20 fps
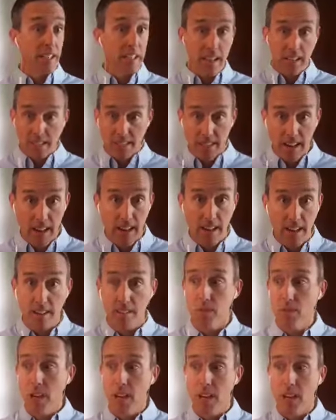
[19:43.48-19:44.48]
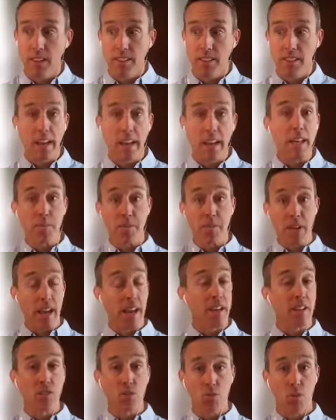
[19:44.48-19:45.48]
ESA, that
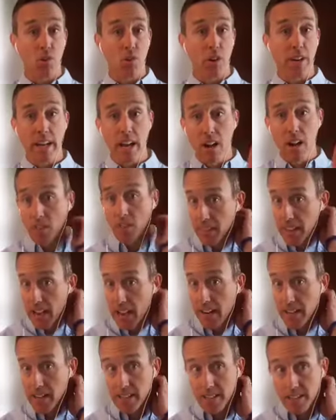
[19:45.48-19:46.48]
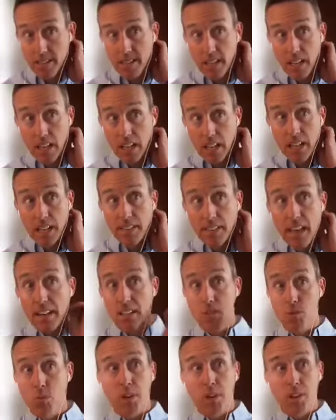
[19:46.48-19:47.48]
EPA is rolling out. That is That
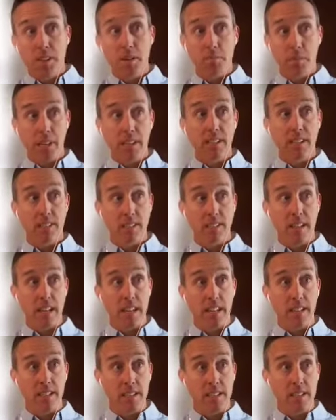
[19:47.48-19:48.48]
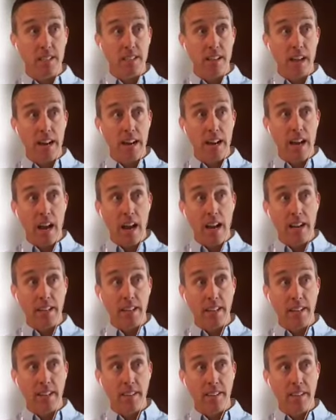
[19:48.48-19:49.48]
is one of the biggest things that I
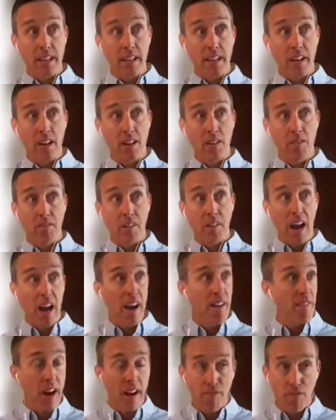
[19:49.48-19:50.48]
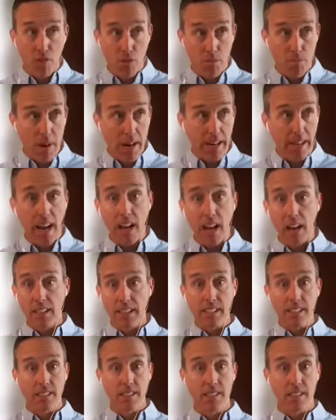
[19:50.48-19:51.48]
can think of. I've heard my
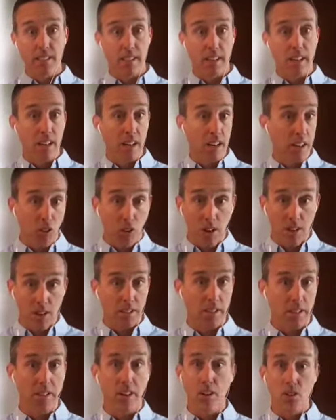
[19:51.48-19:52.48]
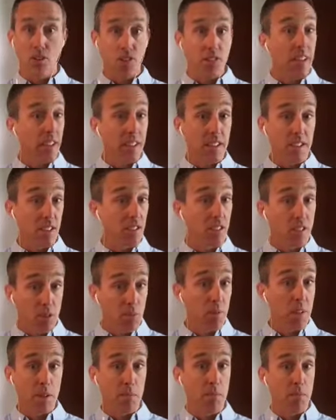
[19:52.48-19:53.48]
colleagues across the country say this could
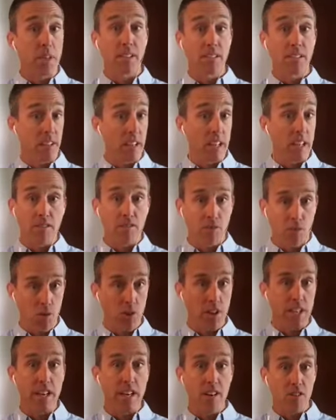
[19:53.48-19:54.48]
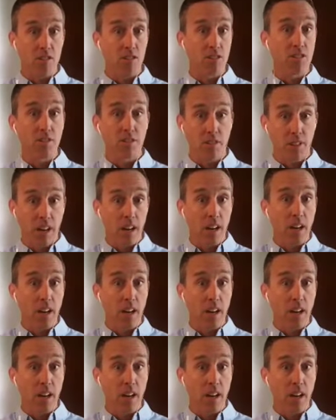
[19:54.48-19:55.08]
be the biggest thing in 40 years.